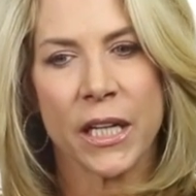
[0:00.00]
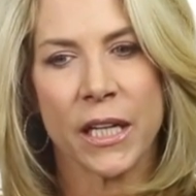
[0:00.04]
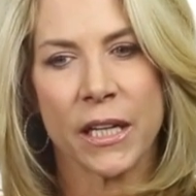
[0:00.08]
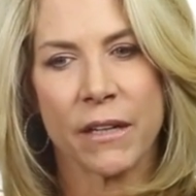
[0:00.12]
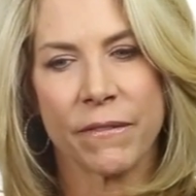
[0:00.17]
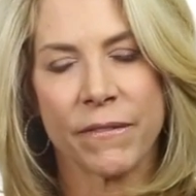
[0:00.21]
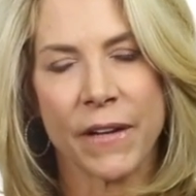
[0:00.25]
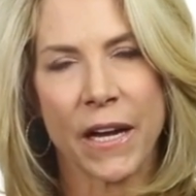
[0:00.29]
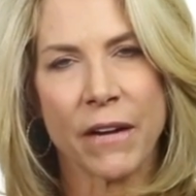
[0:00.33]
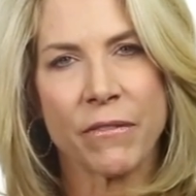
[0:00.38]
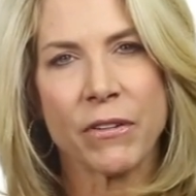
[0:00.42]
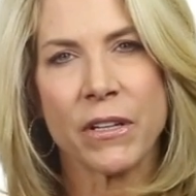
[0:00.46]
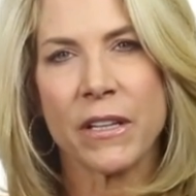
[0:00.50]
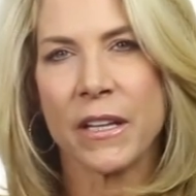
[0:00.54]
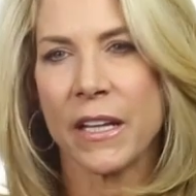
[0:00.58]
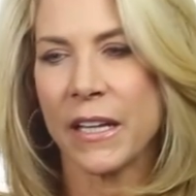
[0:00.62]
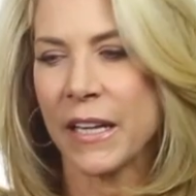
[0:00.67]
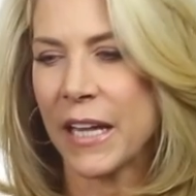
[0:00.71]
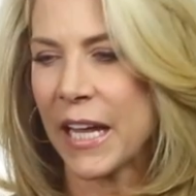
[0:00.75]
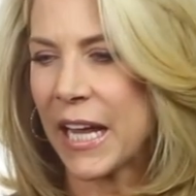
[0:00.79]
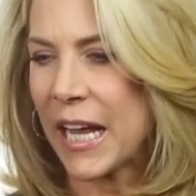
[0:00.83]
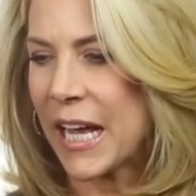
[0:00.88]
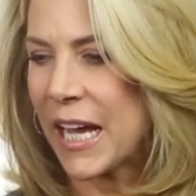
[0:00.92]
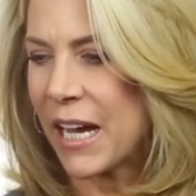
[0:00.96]
if
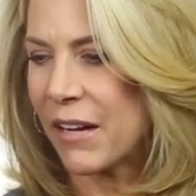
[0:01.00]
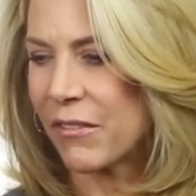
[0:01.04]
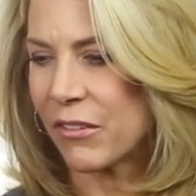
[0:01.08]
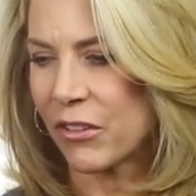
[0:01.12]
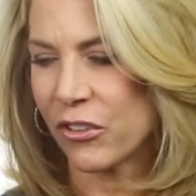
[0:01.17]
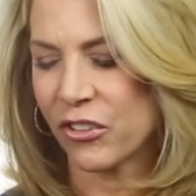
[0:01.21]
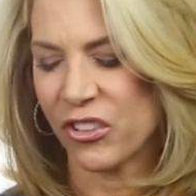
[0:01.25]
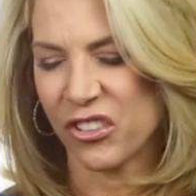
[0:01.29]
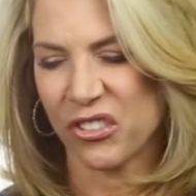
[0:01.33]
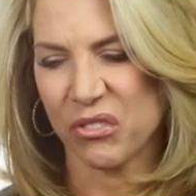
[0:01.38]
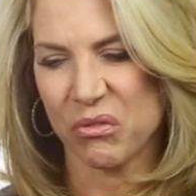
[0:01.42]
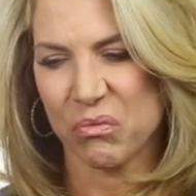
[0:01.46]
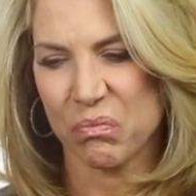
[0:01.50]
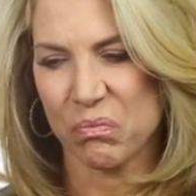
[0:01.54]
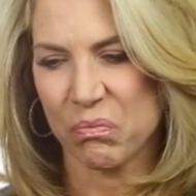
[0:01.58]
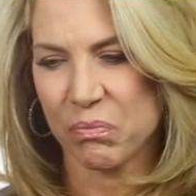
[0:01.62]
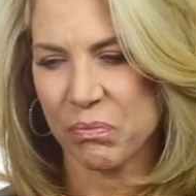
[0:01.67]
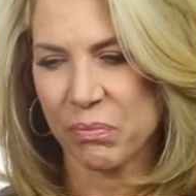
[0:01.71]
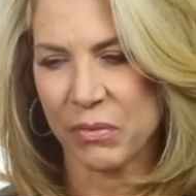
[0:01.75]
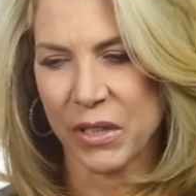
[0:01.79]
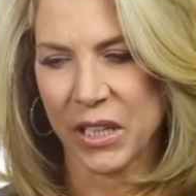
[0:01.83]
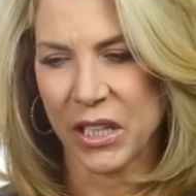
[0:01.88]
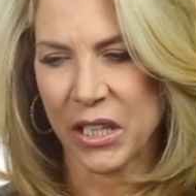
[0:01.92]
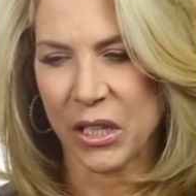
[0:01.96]
everything they have are just,
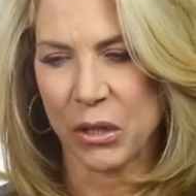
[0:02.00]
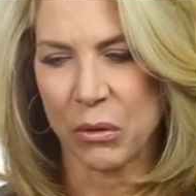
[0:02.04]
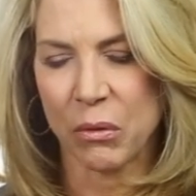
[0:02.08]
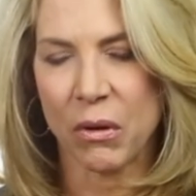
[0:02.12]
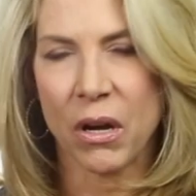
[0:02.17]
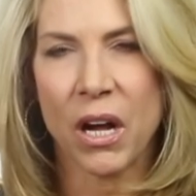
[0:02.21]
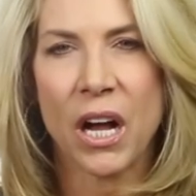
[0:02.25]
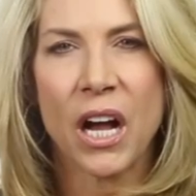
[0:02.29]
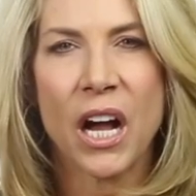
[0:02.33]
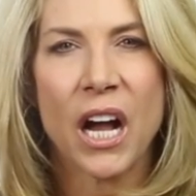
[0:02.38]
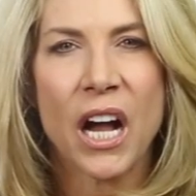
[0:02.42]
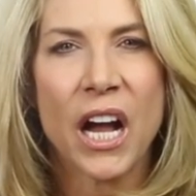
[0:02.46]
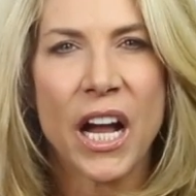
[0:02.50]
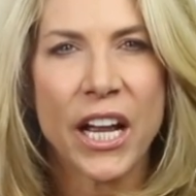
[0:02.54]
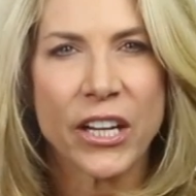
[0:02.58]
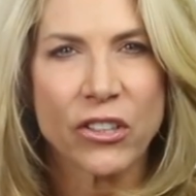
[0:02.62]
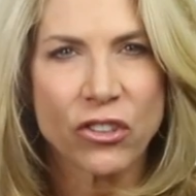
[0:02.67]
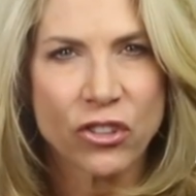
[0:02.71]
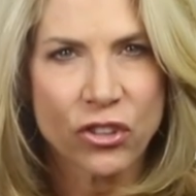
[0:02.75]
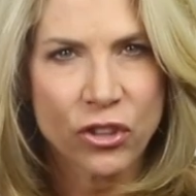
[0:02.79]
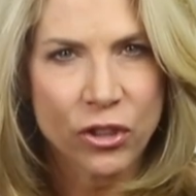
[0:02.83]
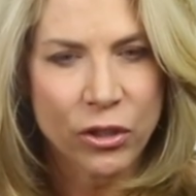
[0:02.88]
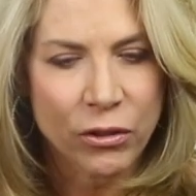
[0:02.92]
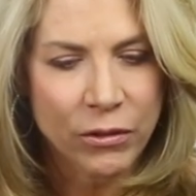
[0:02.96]
you know, high
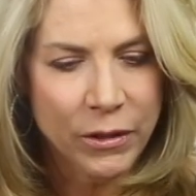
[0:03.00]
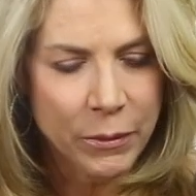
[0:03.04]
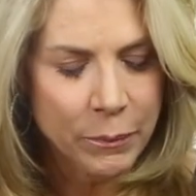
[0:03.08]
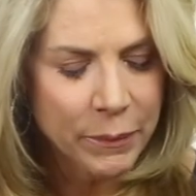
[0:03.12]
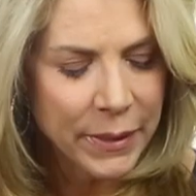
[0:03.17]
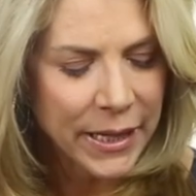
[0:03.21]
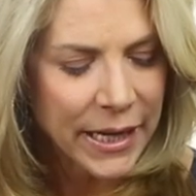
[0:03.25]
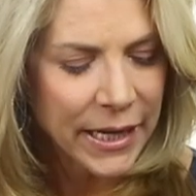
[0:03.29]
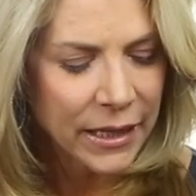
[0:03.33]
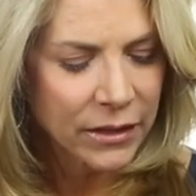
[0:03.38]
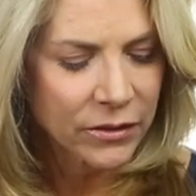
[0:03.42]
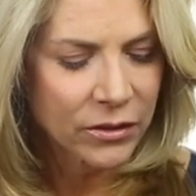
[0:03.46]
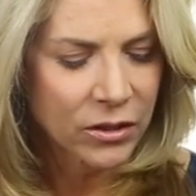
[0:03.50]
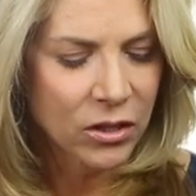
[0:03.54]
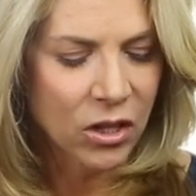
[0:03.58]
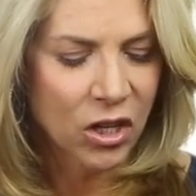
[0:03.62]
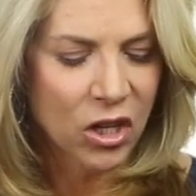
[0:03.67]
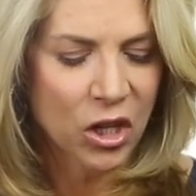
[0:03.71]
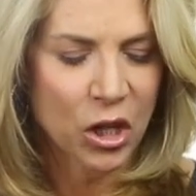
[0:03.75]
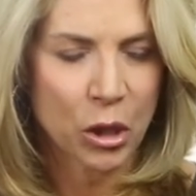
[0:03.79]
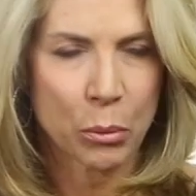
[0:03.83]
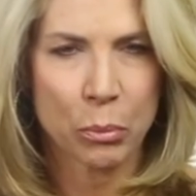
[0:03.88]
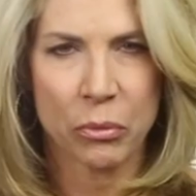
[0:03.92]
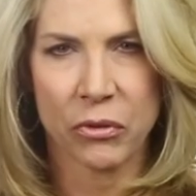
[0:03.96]
sugar impact
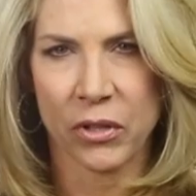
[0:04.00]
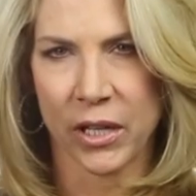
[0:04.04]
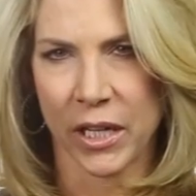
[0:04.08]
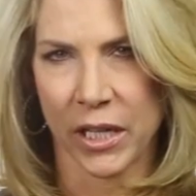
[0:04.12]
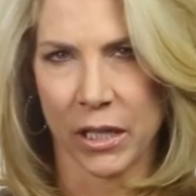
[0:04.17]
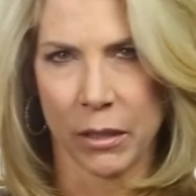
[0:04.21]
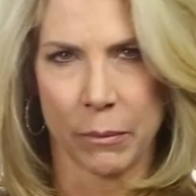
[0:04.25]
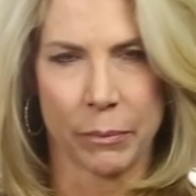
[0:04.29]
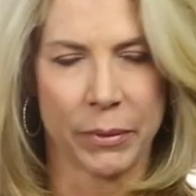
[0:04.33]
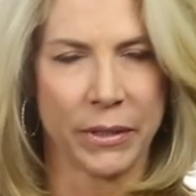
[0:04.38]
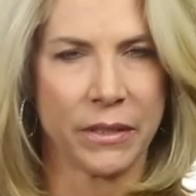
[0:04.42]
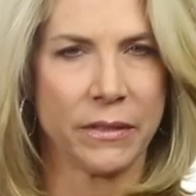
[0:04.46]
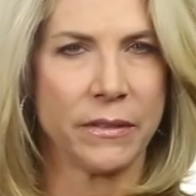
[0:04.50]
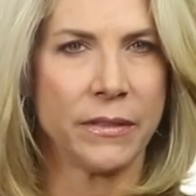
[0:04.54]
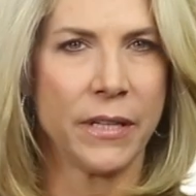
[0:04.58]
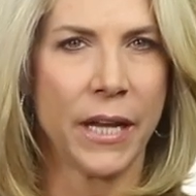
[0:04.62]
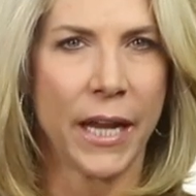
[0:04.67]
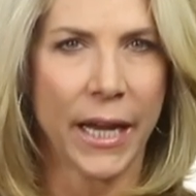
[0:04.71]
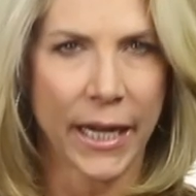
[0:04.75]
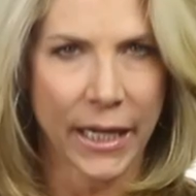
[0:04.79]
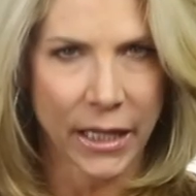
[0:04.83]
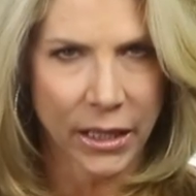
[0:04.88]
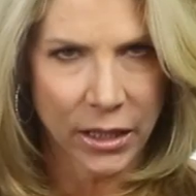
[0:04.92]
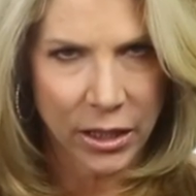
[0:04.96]
carbs, like a
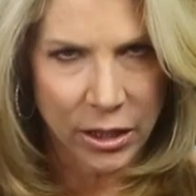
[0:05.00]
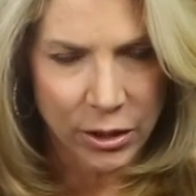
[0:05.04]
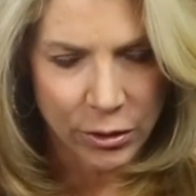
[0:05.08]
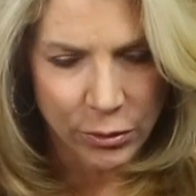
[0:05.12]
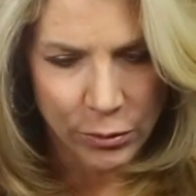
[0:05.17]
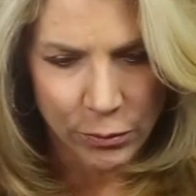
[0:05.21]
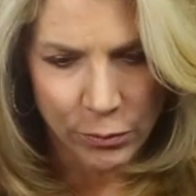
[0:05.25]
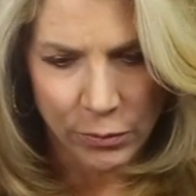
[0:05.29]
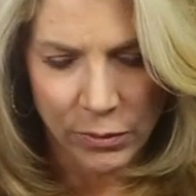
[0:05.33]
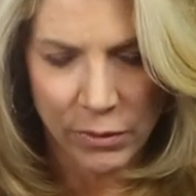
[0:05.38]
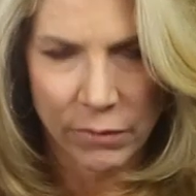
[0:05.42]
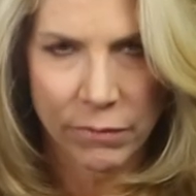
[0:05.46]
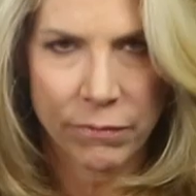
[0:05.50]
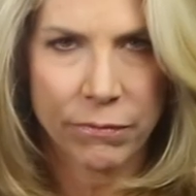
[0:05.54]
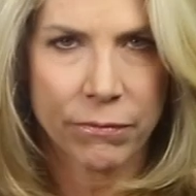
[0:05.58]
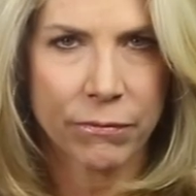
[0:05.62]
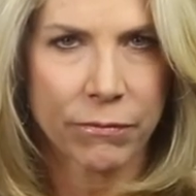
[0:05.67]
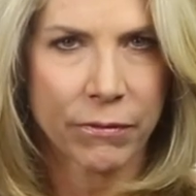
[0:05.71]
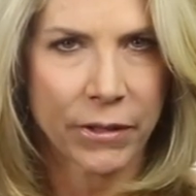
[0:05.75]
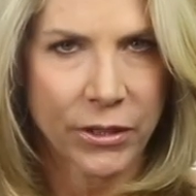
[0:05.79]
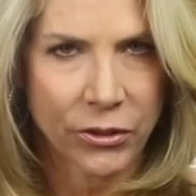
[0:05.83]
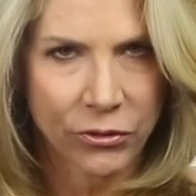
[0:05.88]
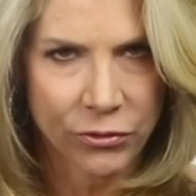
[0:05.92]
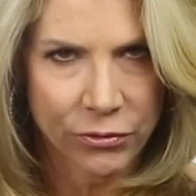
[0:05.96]
potato or
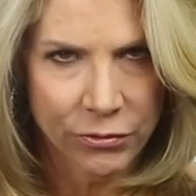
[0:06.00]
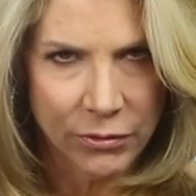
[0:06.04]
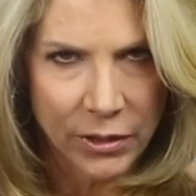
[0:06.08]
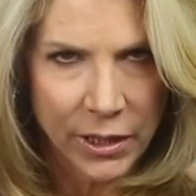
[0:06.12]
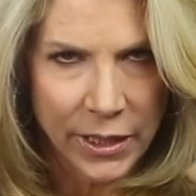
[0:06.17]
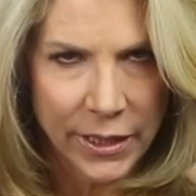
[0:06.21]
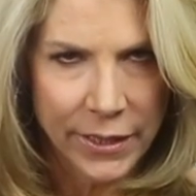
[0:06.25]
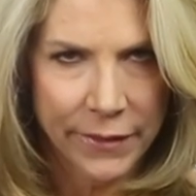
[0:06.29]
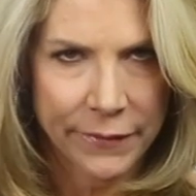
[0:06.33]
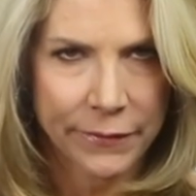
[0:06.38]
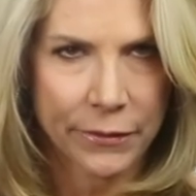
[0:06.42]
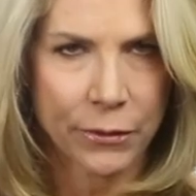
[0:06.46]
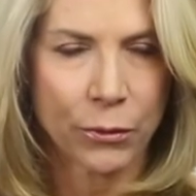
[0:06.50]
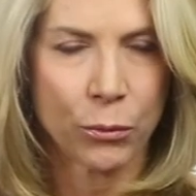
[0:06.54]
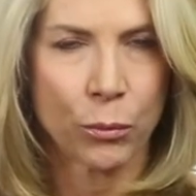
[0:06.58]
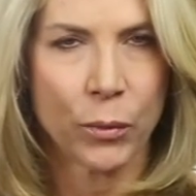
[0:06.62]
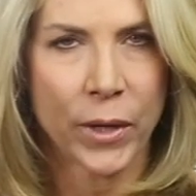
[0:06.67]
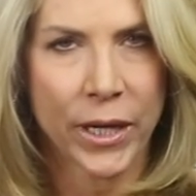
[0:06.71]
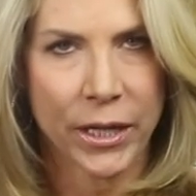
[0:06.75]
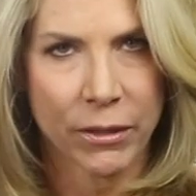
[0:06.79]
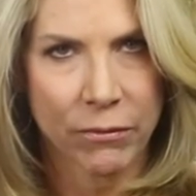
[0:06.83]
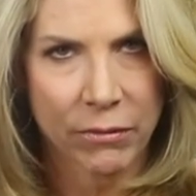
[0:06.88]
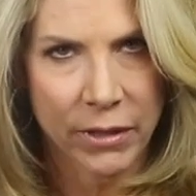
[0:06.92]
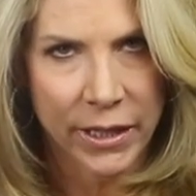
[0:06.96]
French fries or
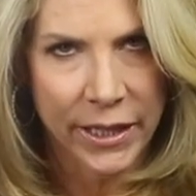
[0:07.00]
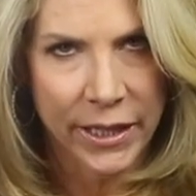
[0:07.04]
white